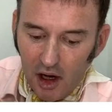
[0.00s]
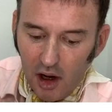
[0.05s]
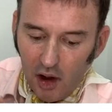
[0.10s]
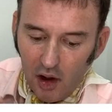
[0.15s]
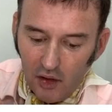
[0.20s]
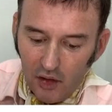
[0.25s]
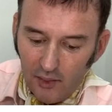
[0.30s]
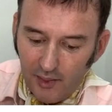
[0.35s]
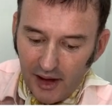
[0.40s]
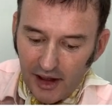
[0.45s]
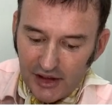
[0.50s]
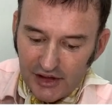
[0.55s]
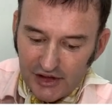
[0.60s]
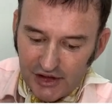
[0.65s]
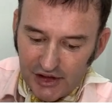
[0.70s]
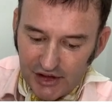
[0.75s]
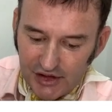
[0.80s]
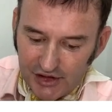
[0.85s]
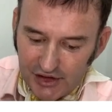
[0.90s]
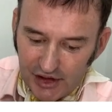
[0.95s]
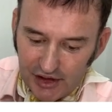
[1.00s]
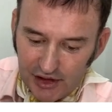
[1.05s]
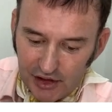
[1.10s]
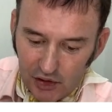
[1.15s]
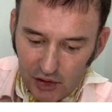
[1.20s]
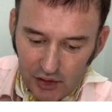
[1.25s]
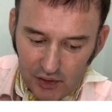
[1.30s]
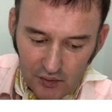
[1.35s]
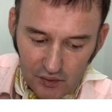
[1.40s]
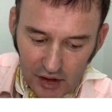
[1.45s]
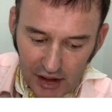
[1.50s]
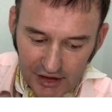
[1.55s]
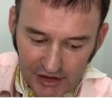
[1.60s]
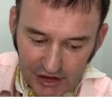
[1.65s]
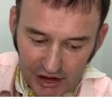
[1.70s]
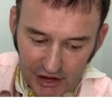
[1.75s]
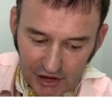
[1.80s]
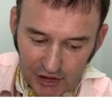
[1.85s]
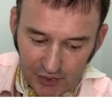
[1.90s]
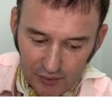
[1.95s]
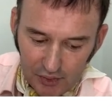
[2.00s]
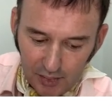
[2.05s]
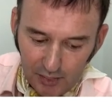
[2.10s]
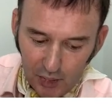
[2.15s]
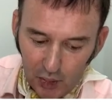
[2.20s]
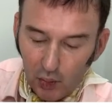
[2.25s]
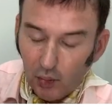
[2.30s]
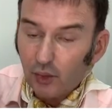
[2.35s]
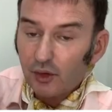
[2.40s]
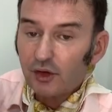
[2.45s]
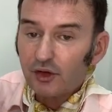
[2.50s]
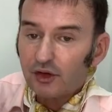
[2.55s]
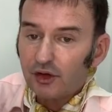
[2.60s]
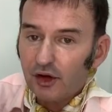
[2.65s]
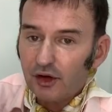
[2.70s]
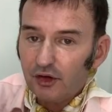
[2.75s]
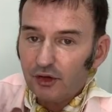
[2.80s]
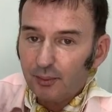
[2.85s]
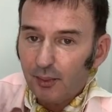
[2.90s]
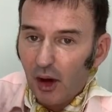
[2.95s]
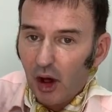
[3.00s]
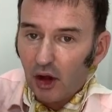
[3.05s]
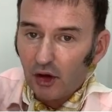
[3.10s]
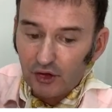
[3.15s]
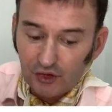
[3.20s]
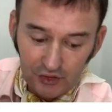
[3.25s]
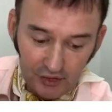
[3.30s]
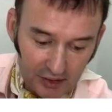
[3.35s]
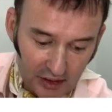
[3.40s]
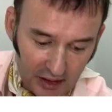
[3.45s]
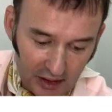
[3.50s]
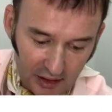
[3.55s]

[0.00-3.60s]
on the basis that he couldn't write such a report to his boss.